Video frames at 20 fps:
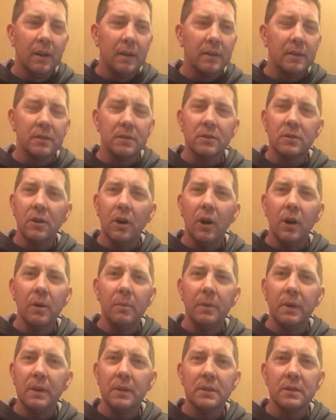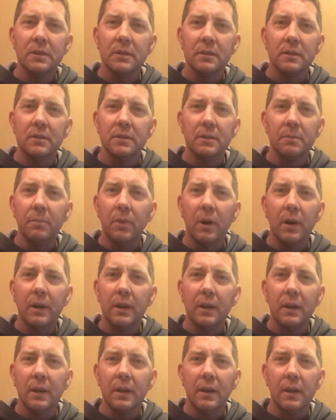scoby's
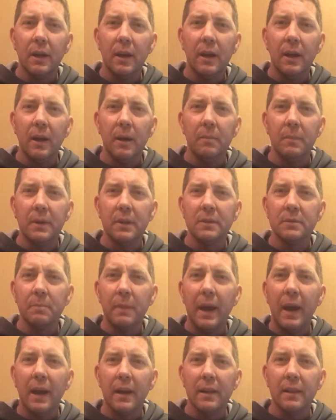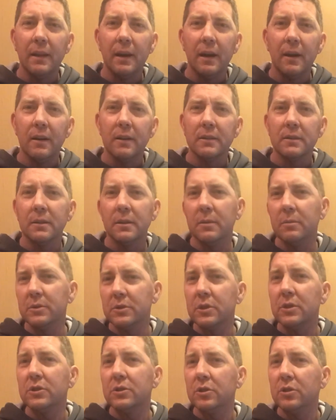symbolic eminism out of there. It was
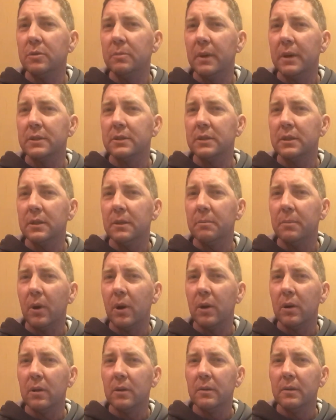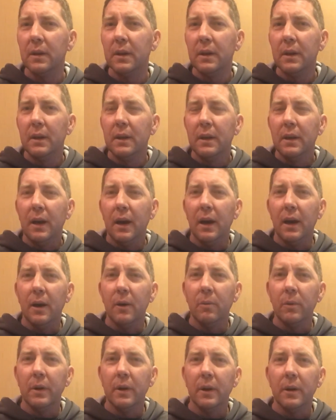just too much in the bottle.
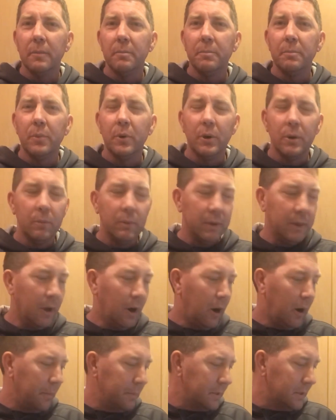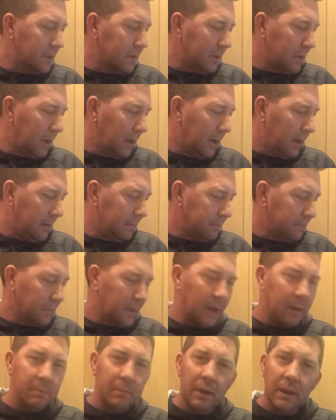When I put it with the hops,
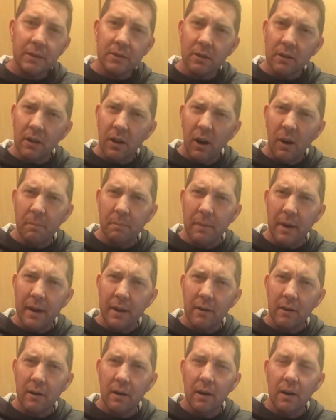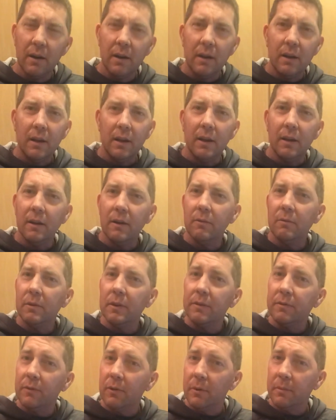and plus all the hop matter, it
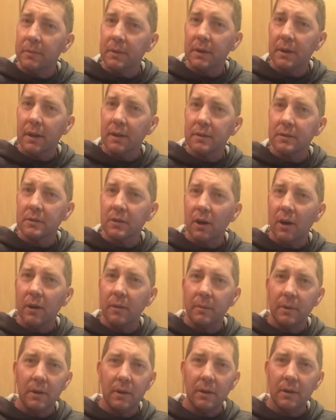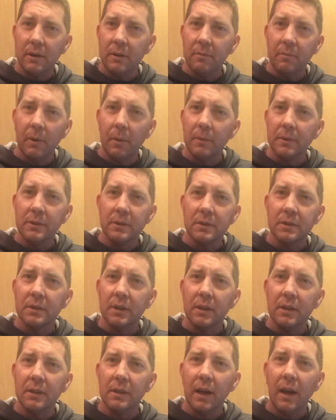reformed another scoby, and you've probably just
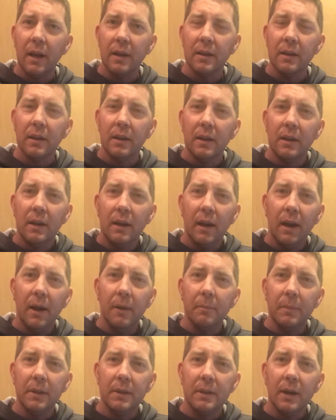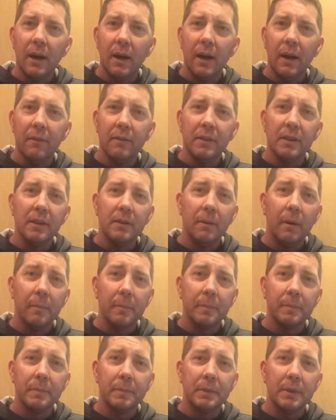seen that and me having
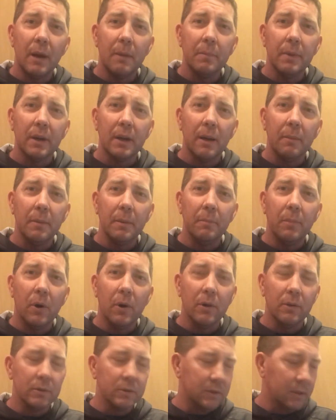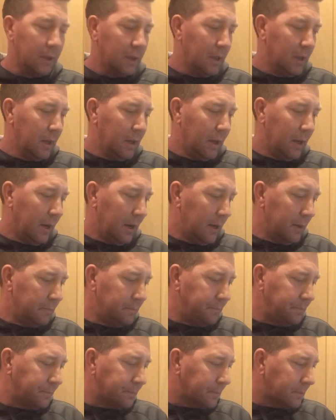to dump a couple of bottles.
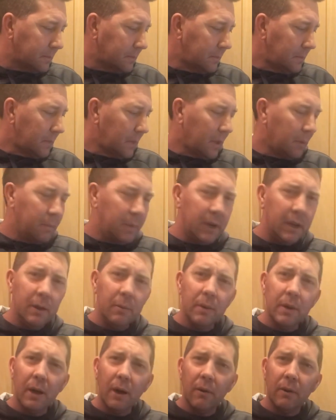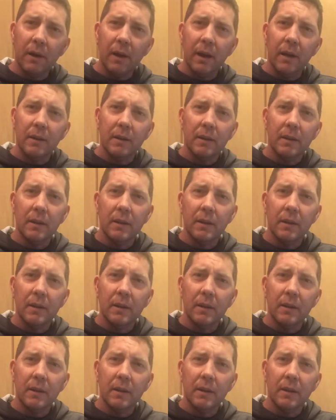But here we go again.